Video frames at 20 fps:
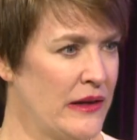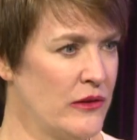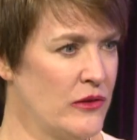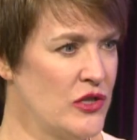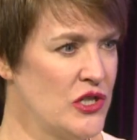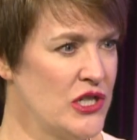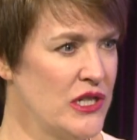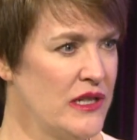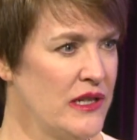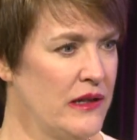
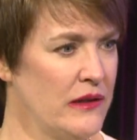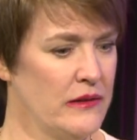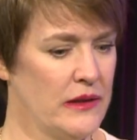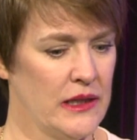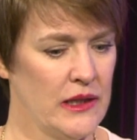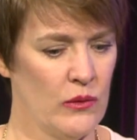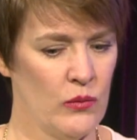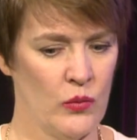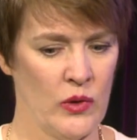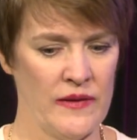energy
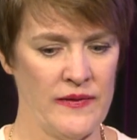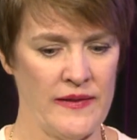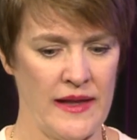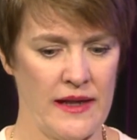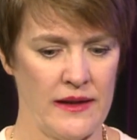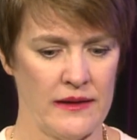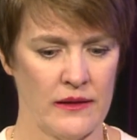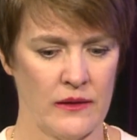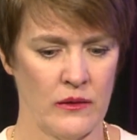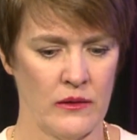healing and what
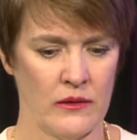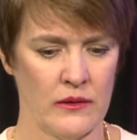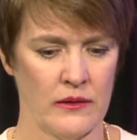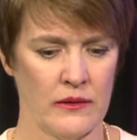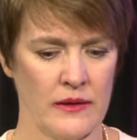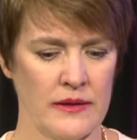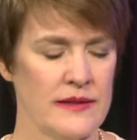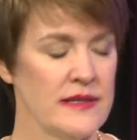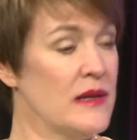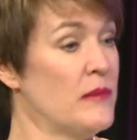that,
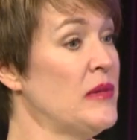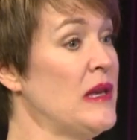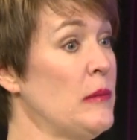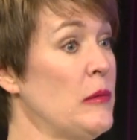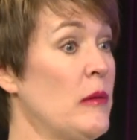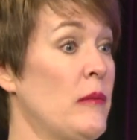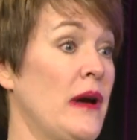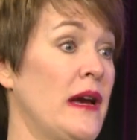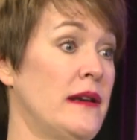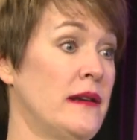because some
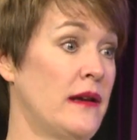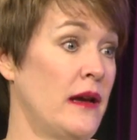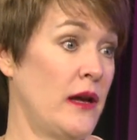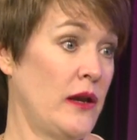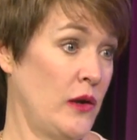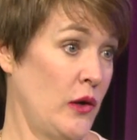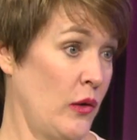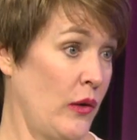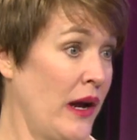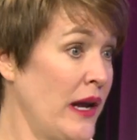people might
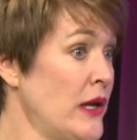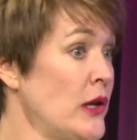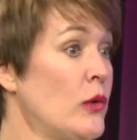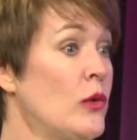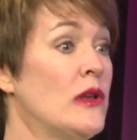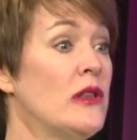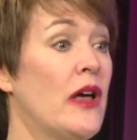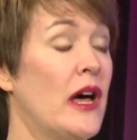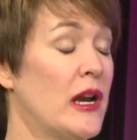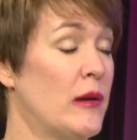not know. I
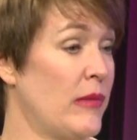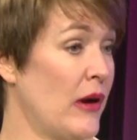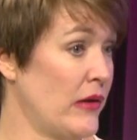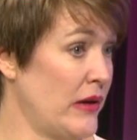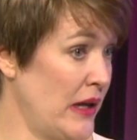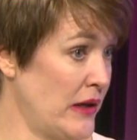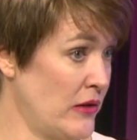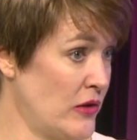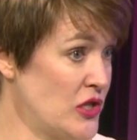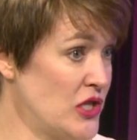know a lot
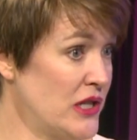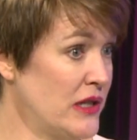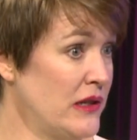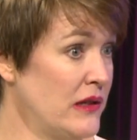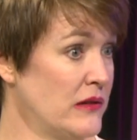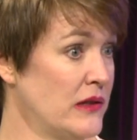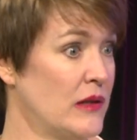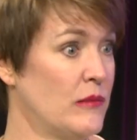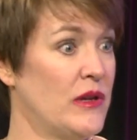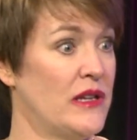about energy
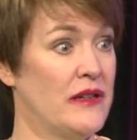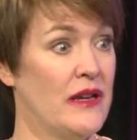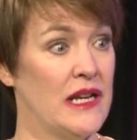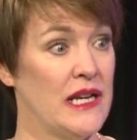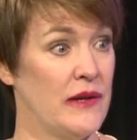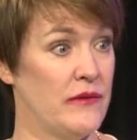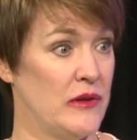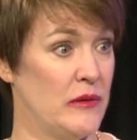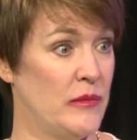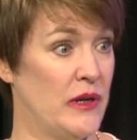healing, but
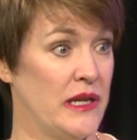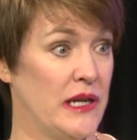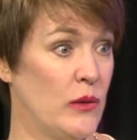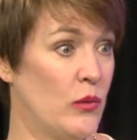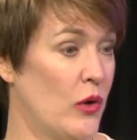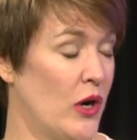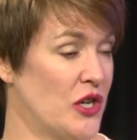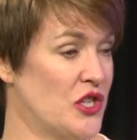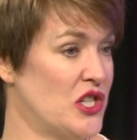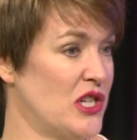not everybody
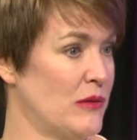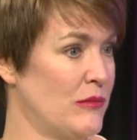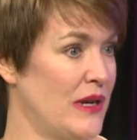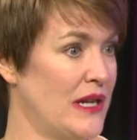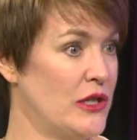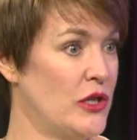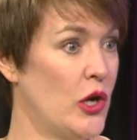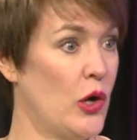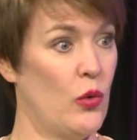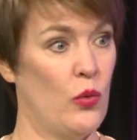watching
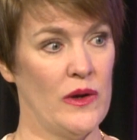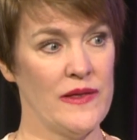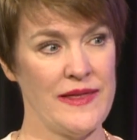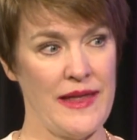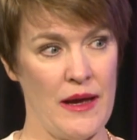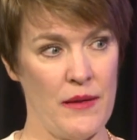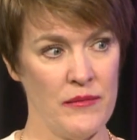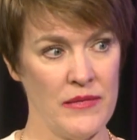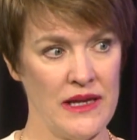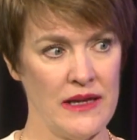may know what
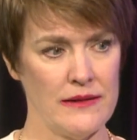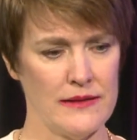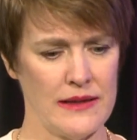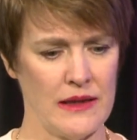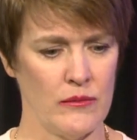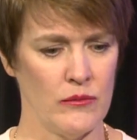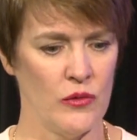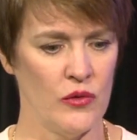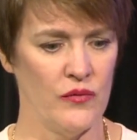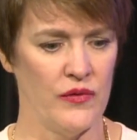that means,
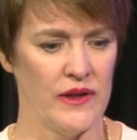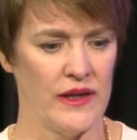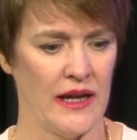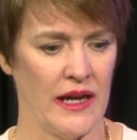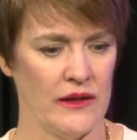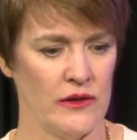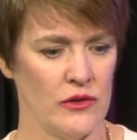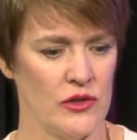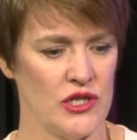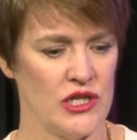like moving
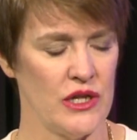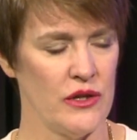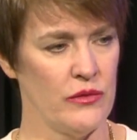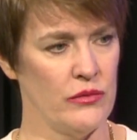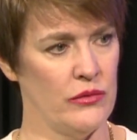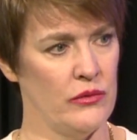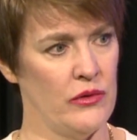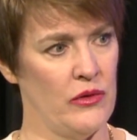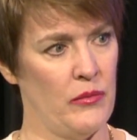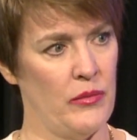energy
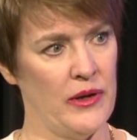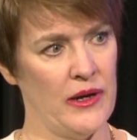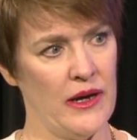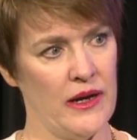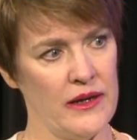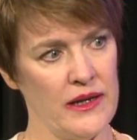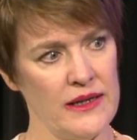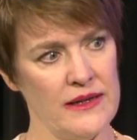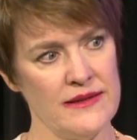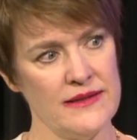through the
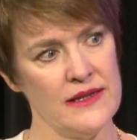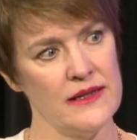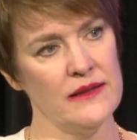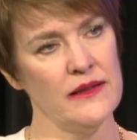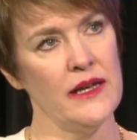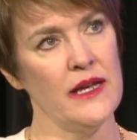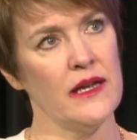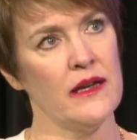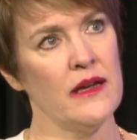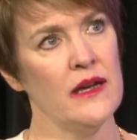body. Is it
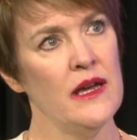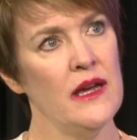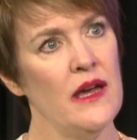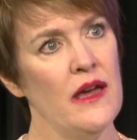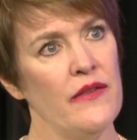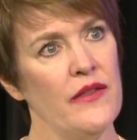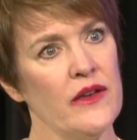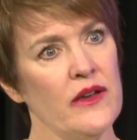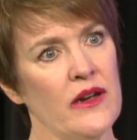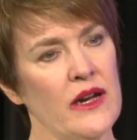like
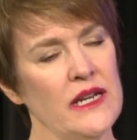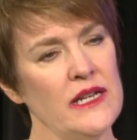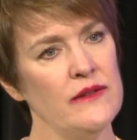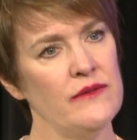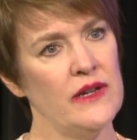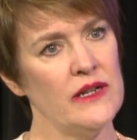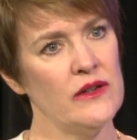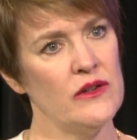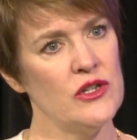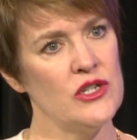the kind
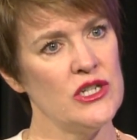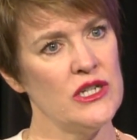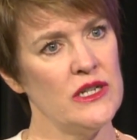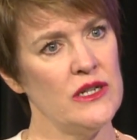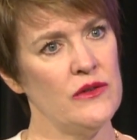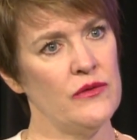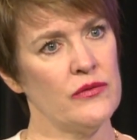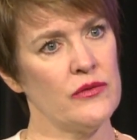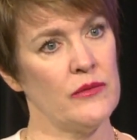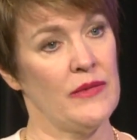of
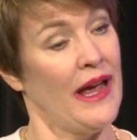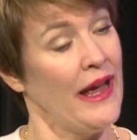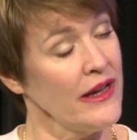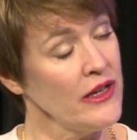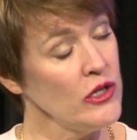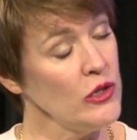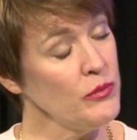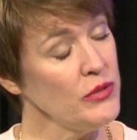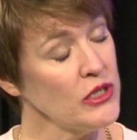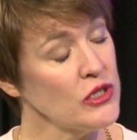energy from
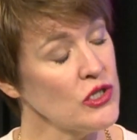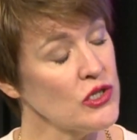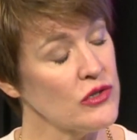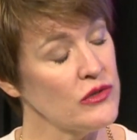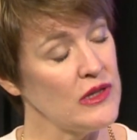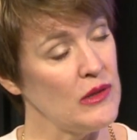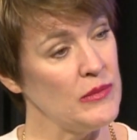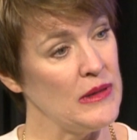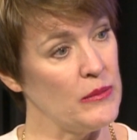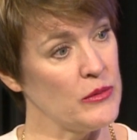
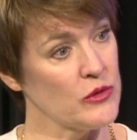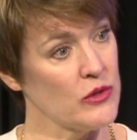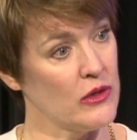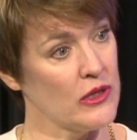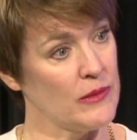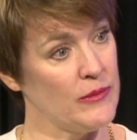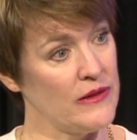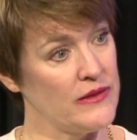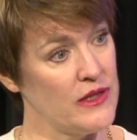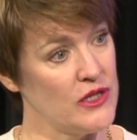acupuncture that people
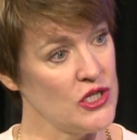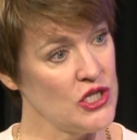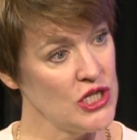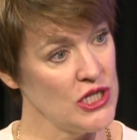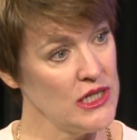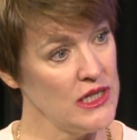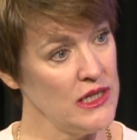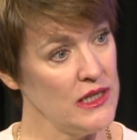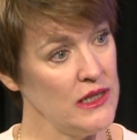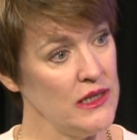talk about, the
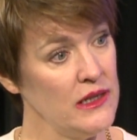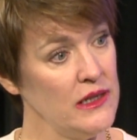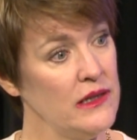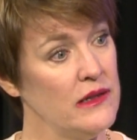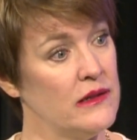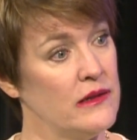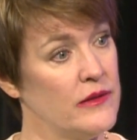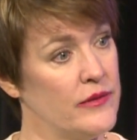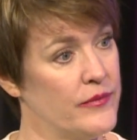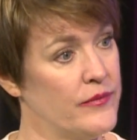
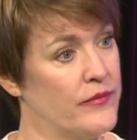qi?